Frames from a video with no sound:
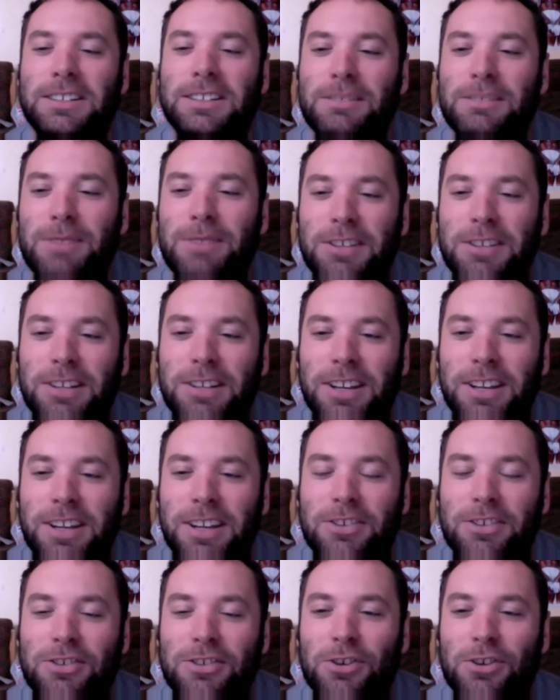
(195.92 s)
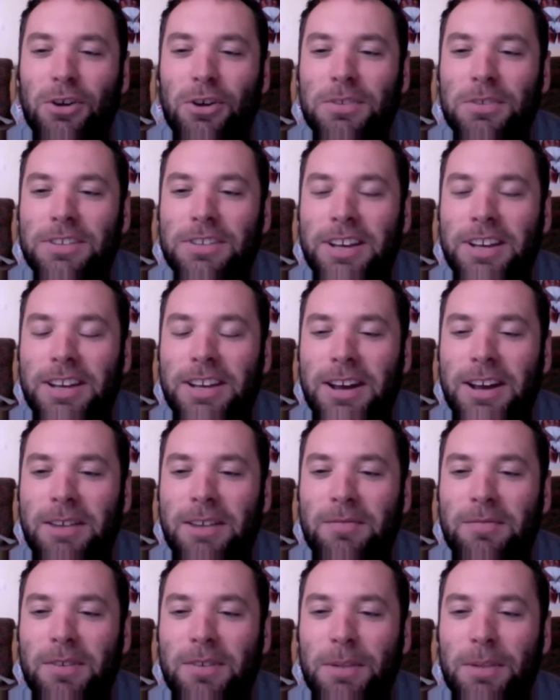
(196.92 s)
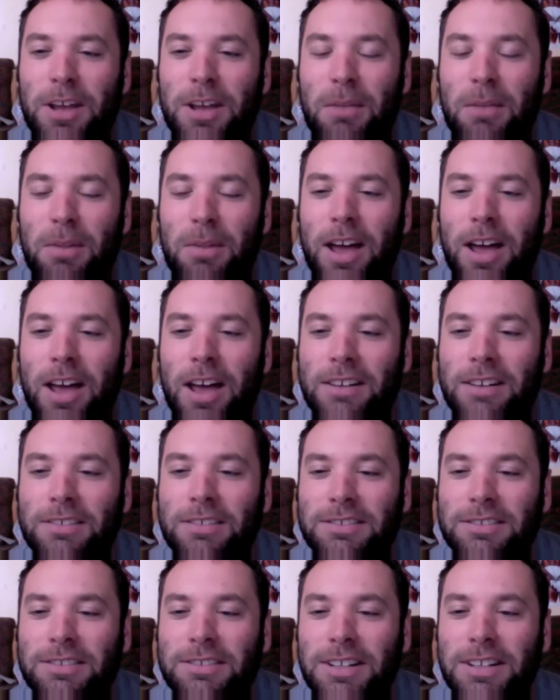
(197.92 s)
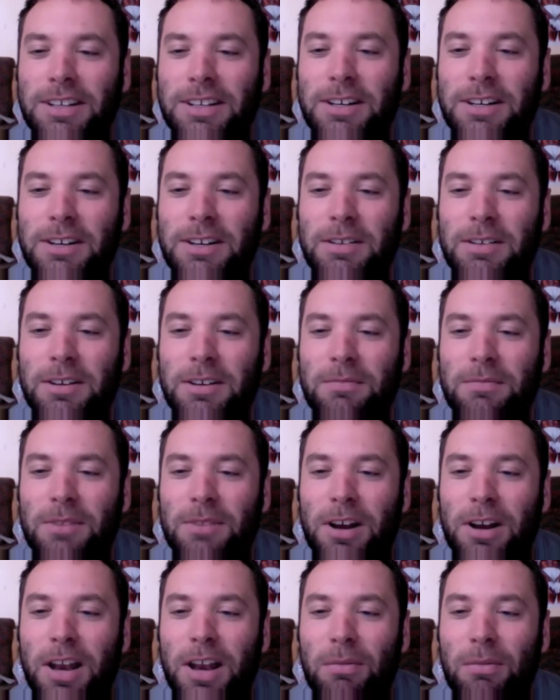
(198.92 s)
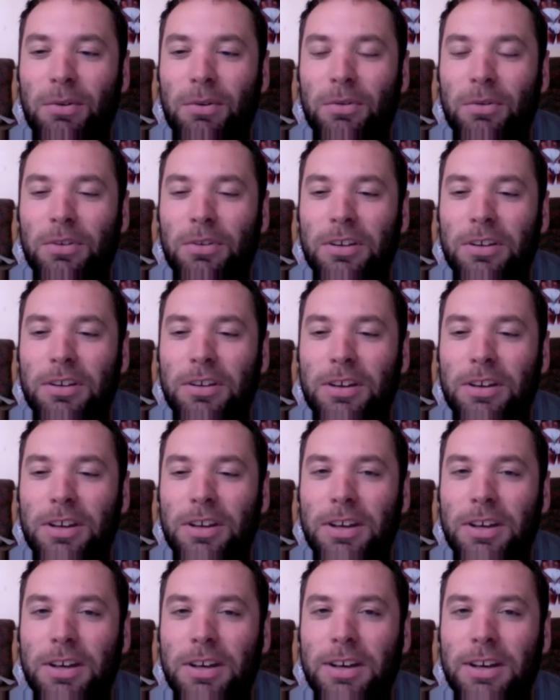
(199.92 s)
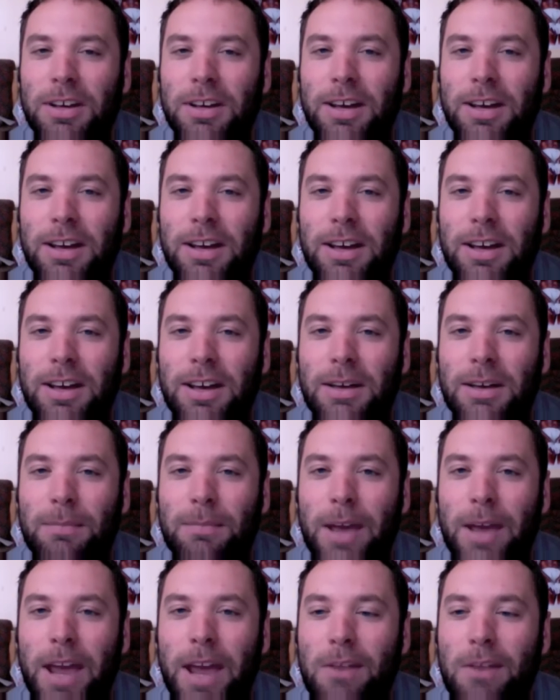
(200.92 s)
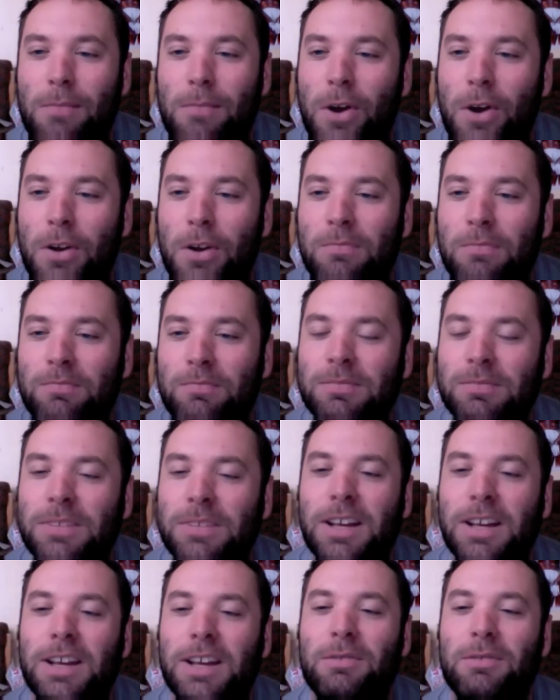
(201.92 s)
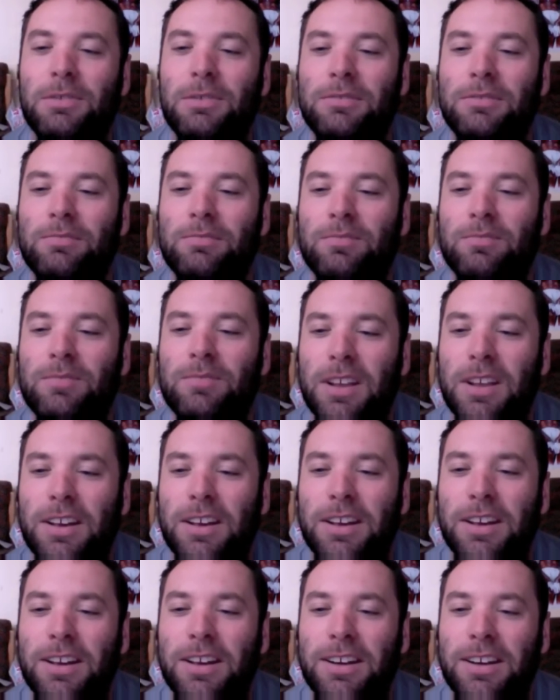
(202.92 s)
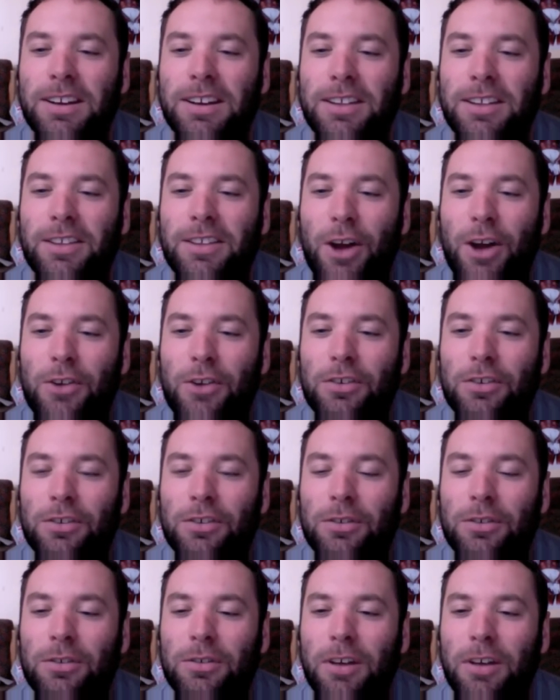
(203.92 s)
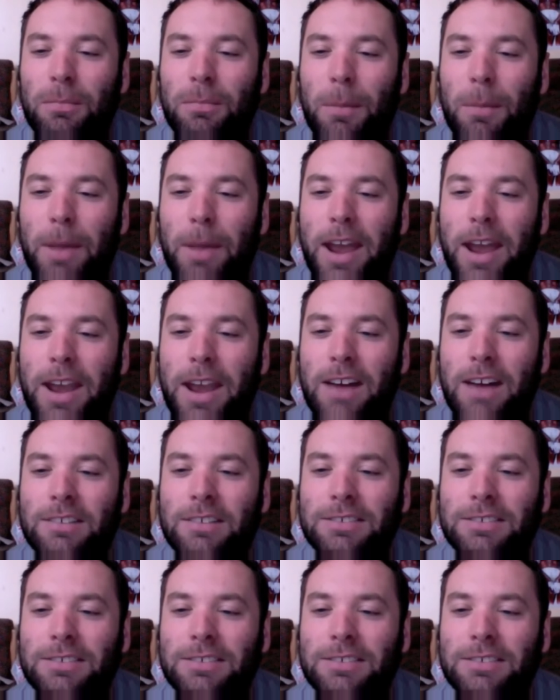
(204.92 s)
Basically, he gets a job as a piano player in a club called the Pandemonium. Yeah, with the owner's a panda.